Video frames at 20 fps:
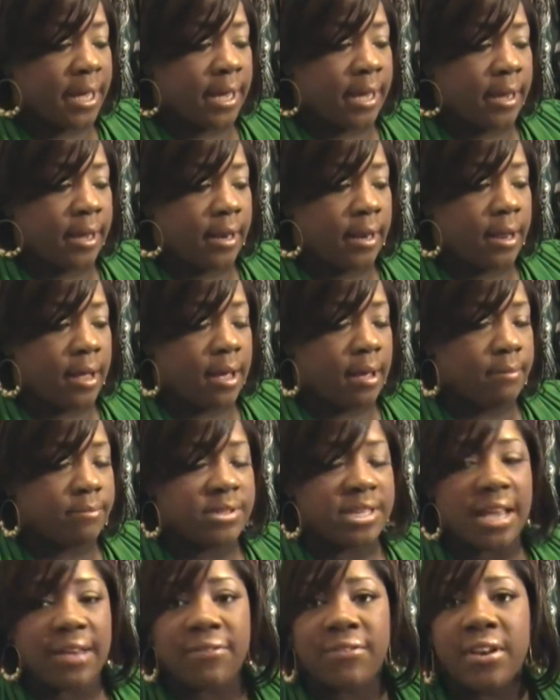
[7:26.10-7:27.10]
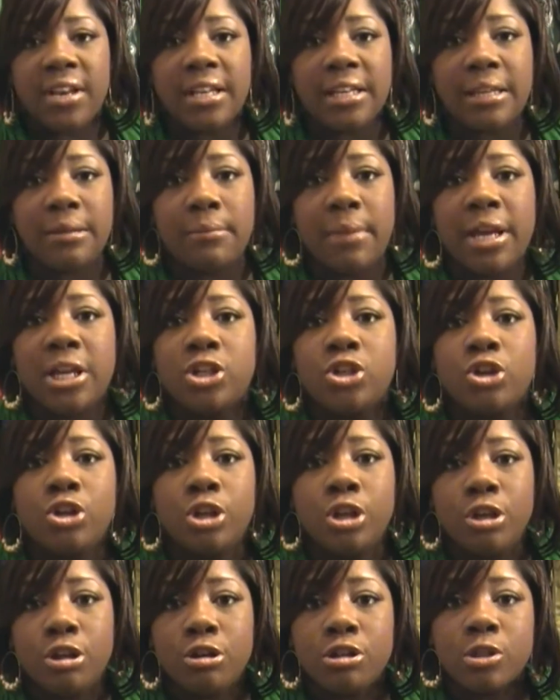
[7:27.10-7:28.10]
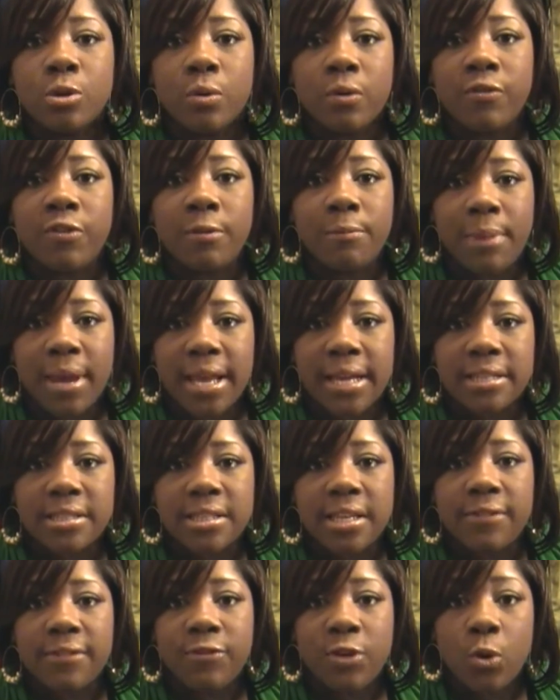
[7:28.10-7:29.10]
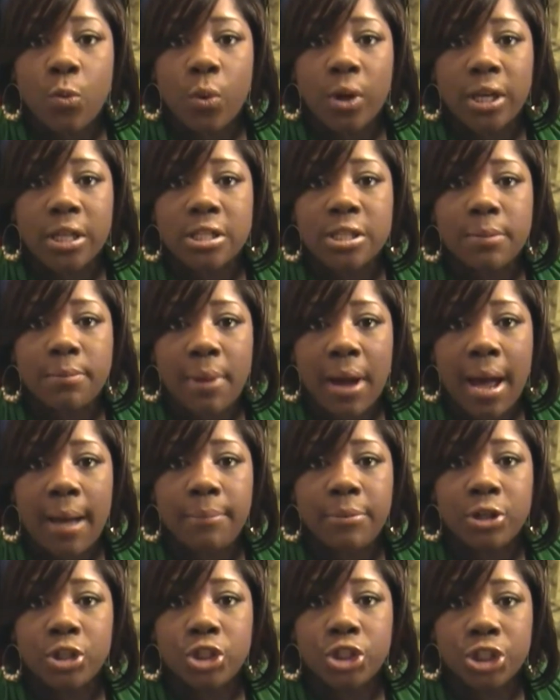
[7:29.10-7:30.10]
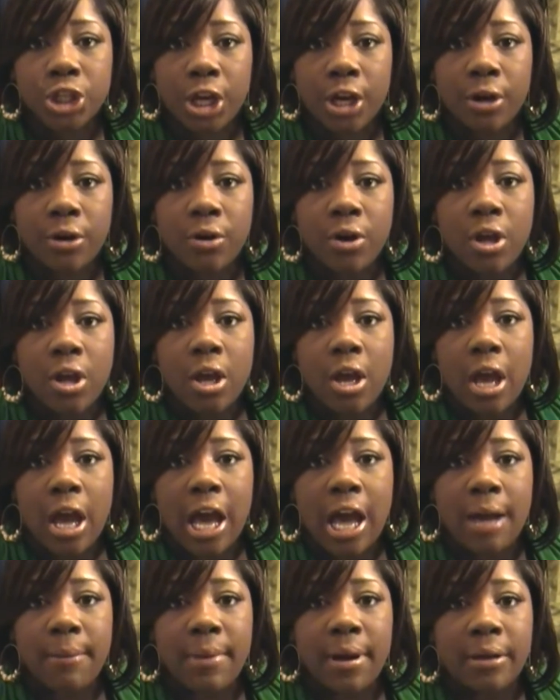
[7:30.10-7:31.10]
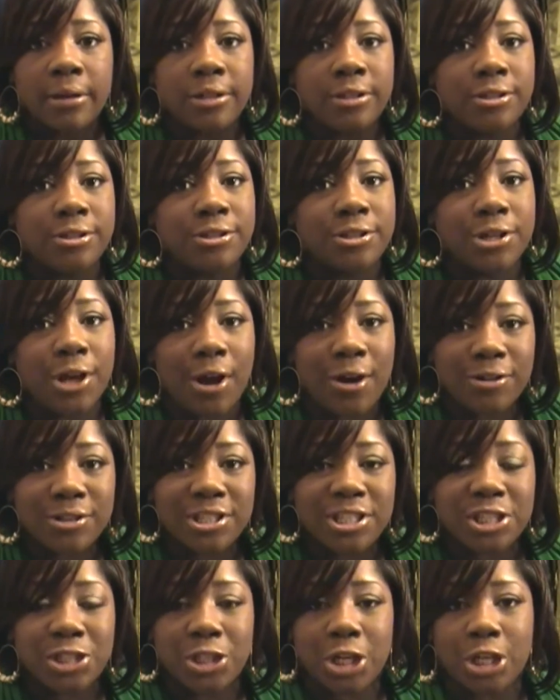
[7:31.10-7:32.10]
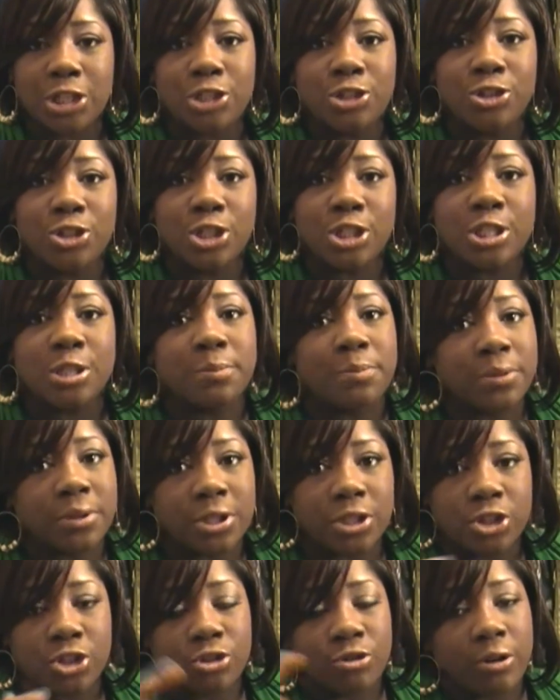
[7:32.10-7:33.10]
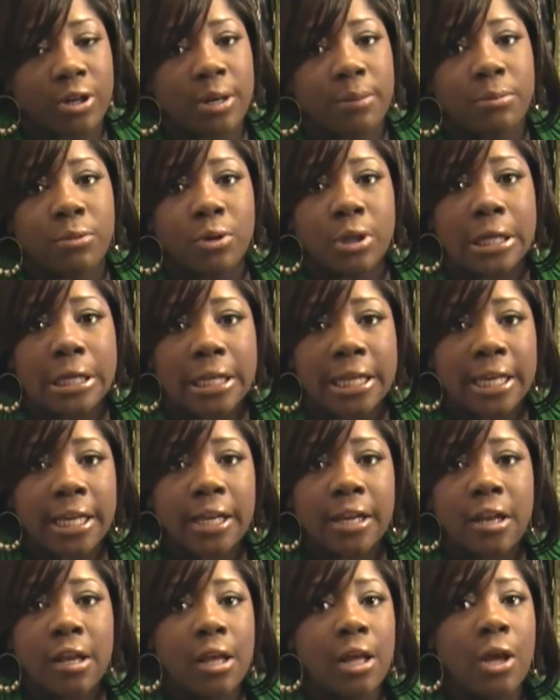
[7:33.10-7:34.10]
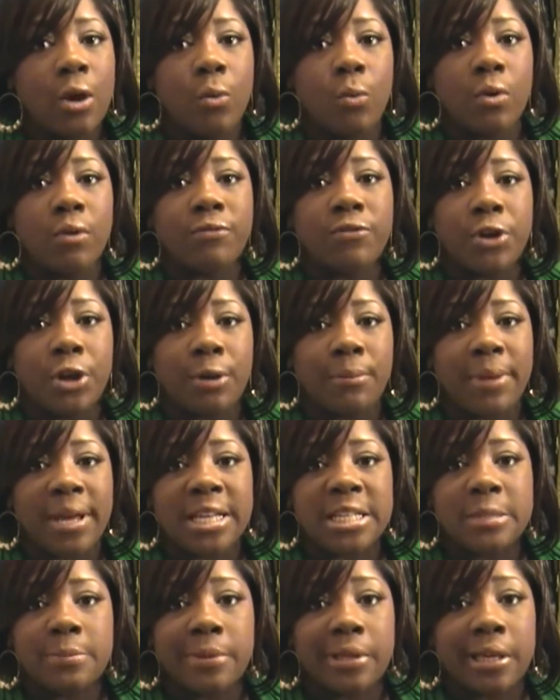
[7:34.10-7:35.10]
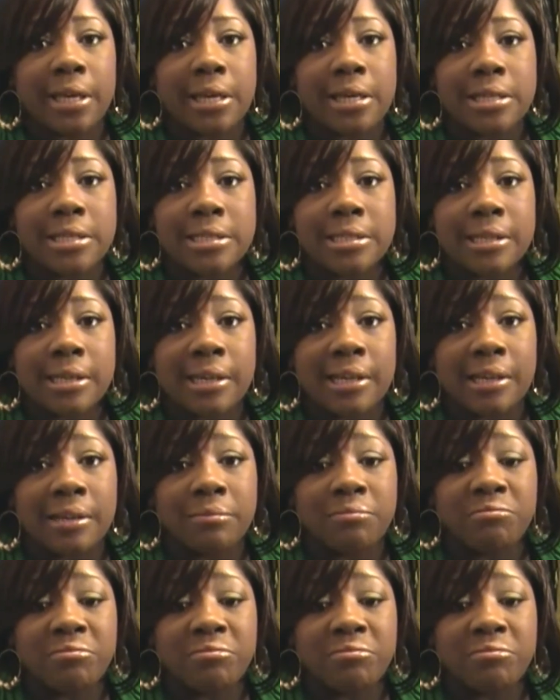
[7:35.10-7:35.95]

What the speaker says: but definitely make sure you use it with a base if you want it to pop and show. I don't suggest you just to put this straight up on the lid with no base, because